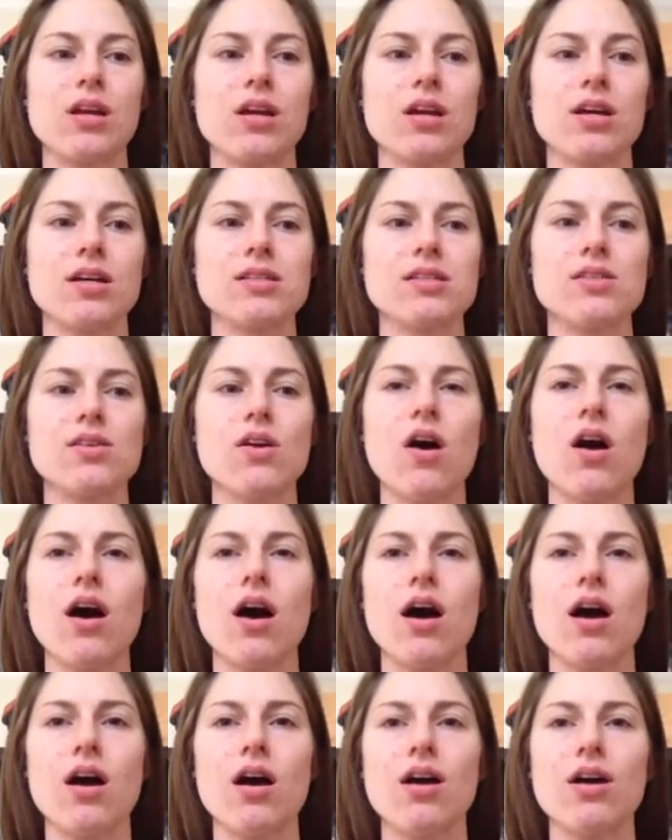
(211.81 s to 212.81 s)
because
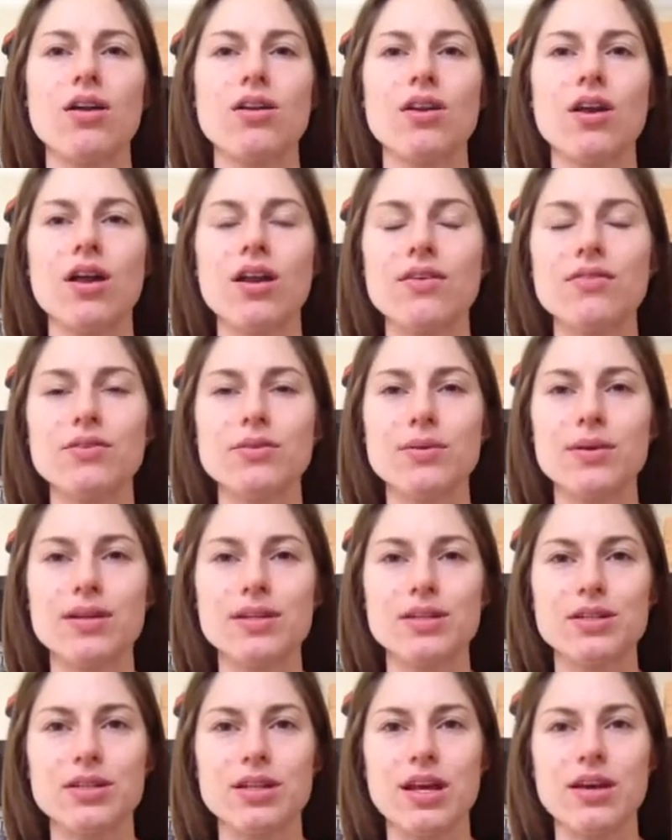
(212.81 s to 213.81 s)
not everyone
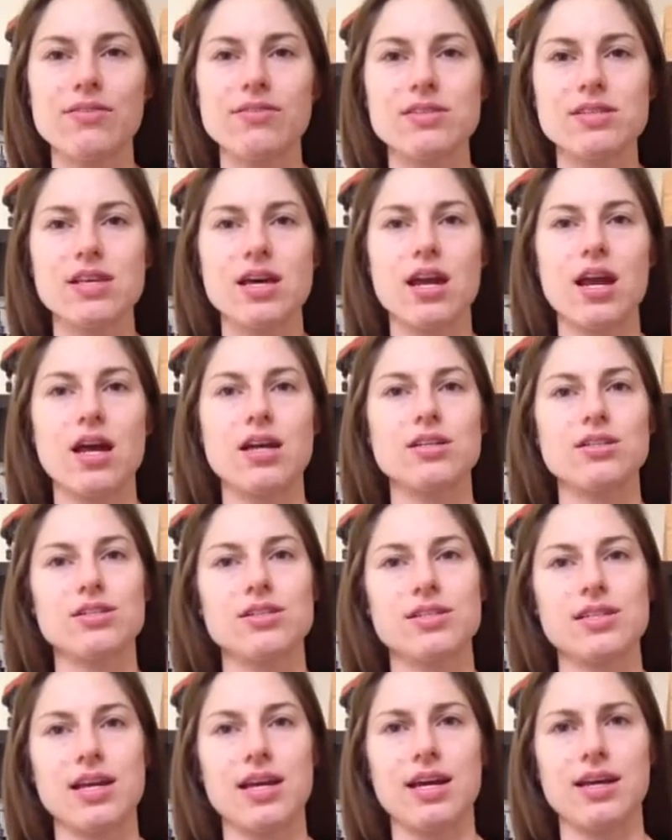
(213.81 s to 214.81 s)
in your life is going to
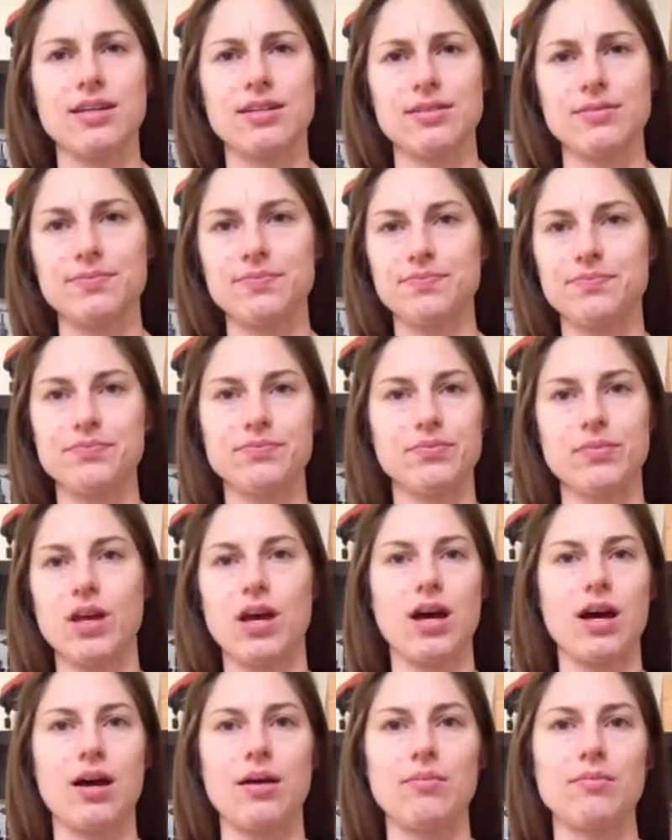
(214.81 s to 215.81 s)
understand.
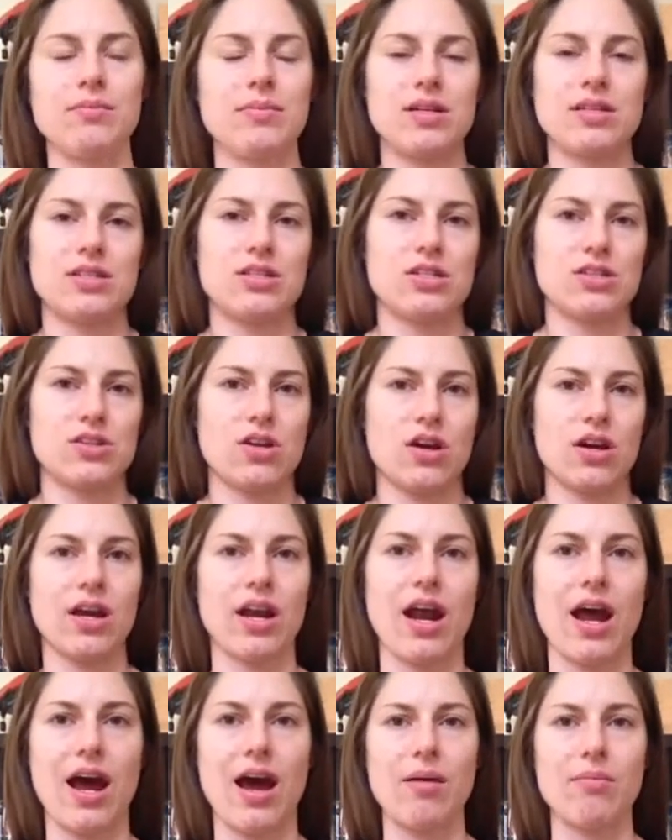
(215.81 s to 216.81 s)
It's just not
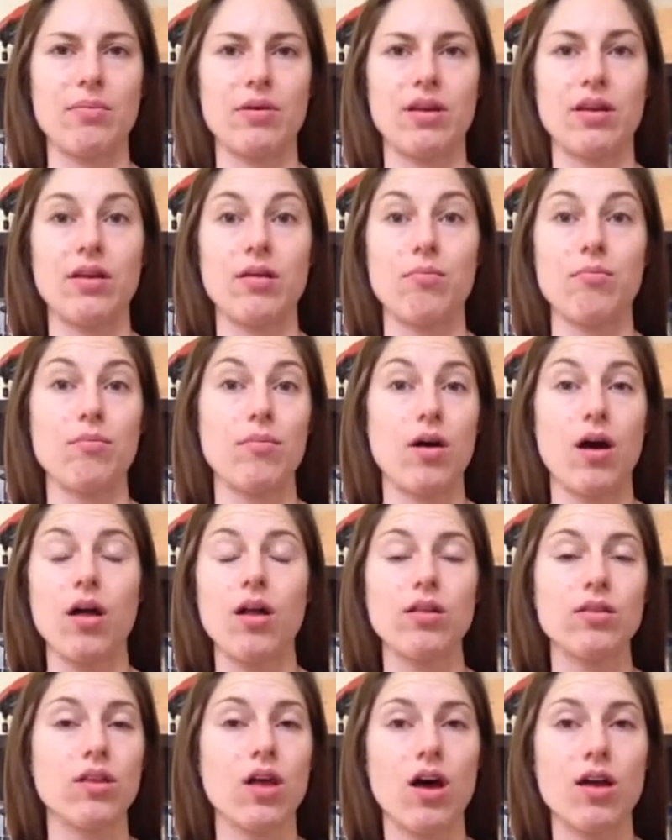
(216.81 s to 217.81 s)
going to happen.
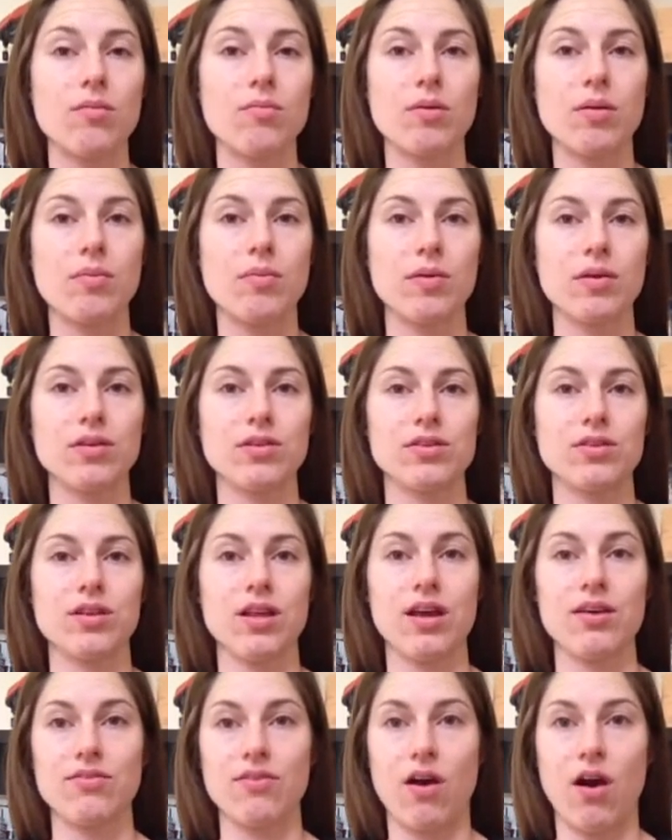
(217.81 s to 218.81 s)
A lot of people in your
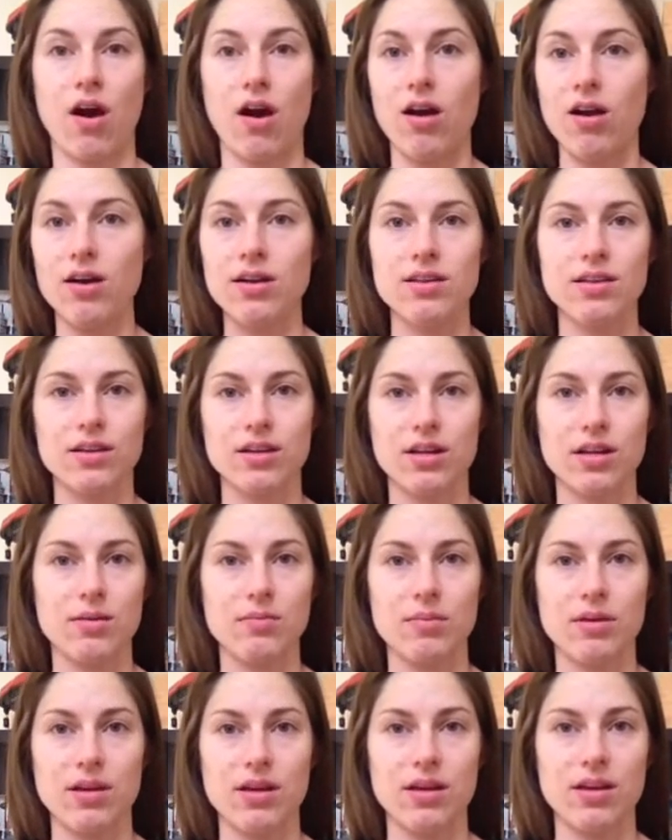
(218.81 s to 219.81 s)
life are, and they're going to
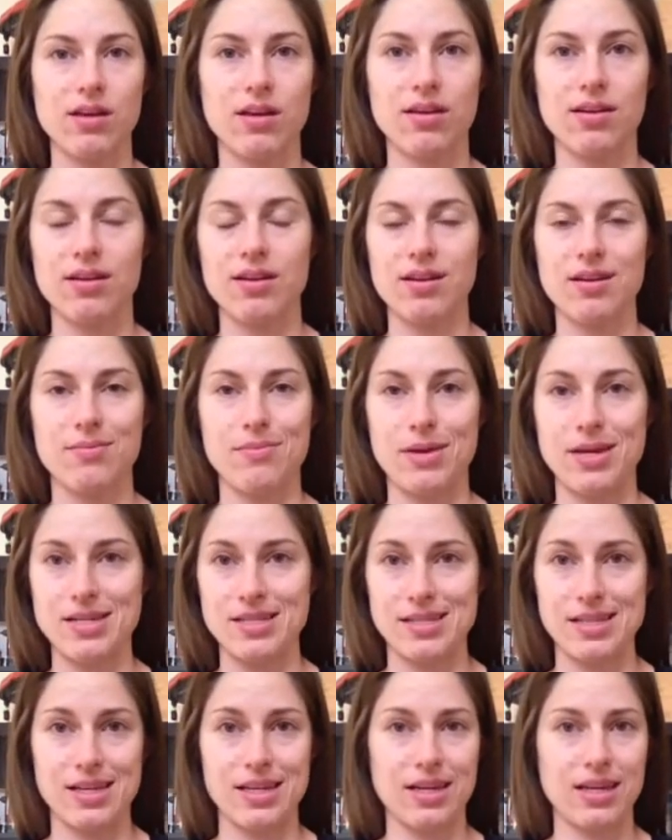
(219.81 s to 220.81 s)
be
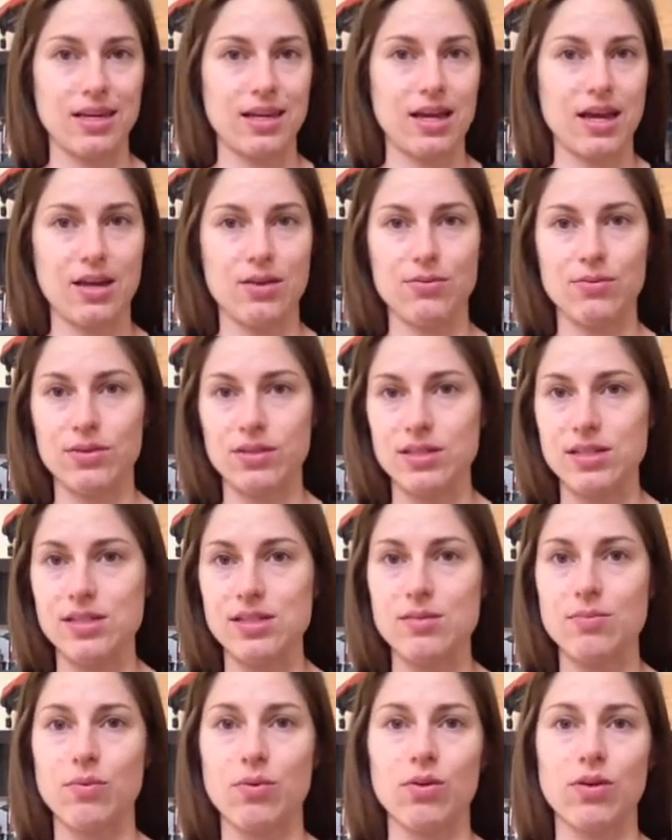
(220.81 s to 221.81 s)
amazing and really
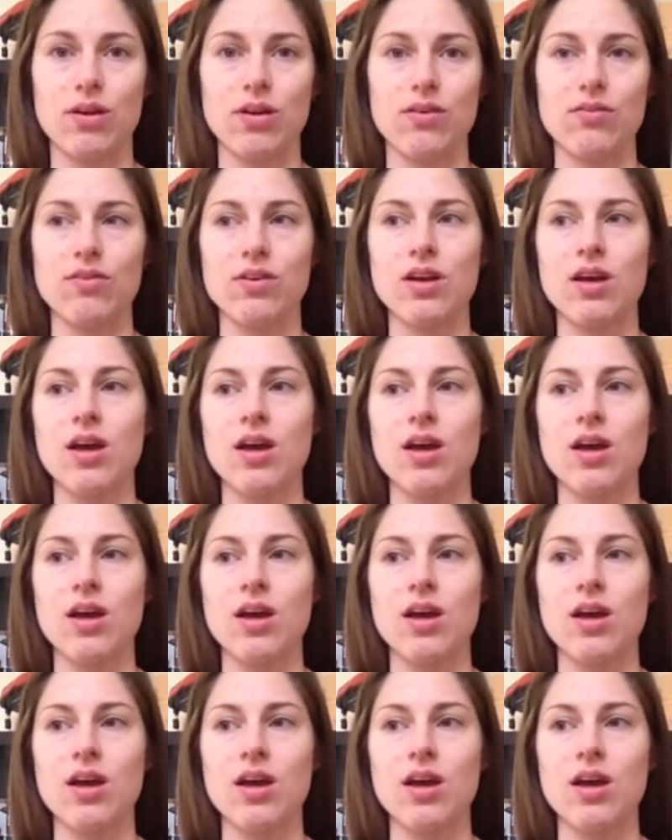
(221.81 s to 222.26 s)
supportive.